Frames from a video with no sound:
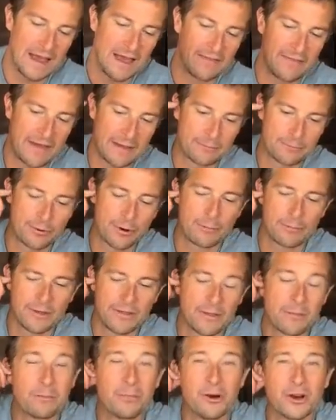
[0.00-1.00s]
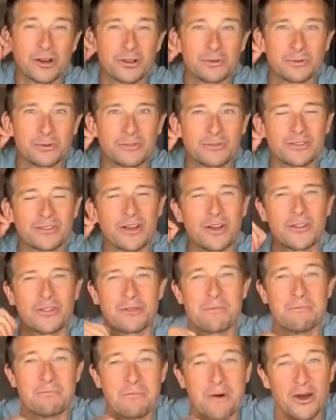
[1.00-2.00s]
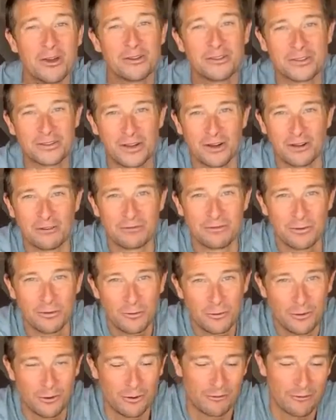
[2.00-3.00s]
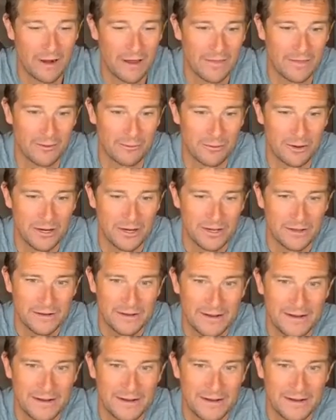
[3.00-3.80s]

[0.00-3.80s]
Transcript: And then probably the books we've sold the most of all around the world,